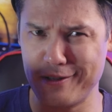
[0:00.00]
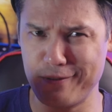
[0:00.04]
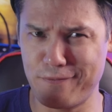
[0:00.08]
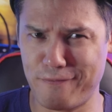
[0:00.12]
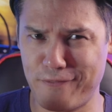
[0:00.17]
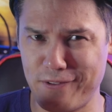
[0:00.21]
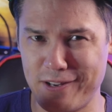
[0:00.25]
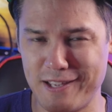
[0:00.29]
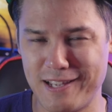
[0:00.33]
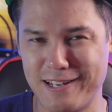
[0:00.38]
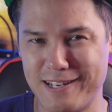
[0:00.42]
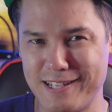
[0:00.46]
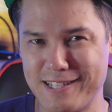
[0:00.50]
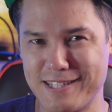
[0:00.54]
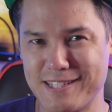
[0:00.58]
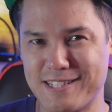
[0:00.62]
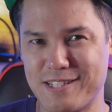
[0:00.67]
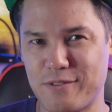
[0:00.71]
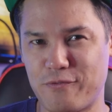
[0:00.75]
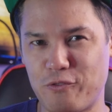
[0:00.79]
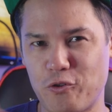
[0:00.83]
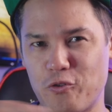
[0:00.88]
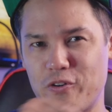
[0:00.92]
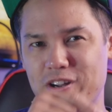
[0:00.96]
affiliate
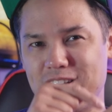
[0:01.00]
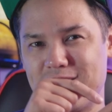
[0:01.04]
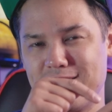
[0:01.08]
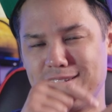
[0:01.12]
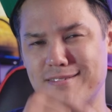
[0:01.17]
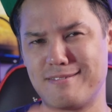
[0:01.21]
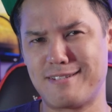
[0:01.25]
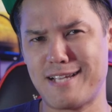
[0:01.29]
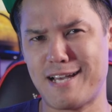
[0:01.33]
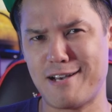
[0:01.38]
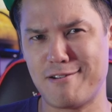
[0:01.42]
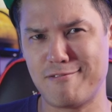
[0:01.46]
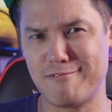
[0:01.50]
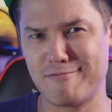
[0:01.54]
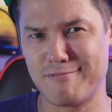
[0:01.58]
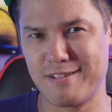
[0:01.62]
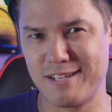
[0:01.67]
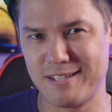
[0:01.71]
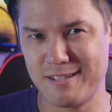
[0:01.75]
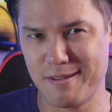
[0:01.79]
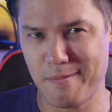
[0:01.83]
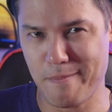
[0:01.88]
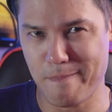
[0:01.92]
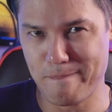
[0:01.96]
links for it
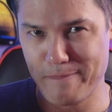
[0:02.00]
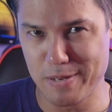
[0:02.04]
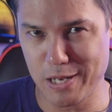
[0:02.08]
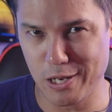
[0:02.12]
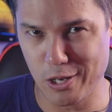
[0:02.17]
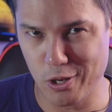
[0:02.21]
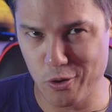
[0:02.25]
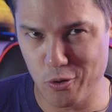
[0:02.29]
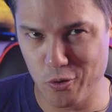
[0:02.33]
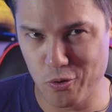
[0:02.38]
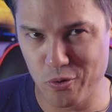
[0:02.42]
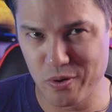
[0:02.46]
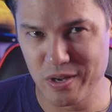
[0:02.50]
down below.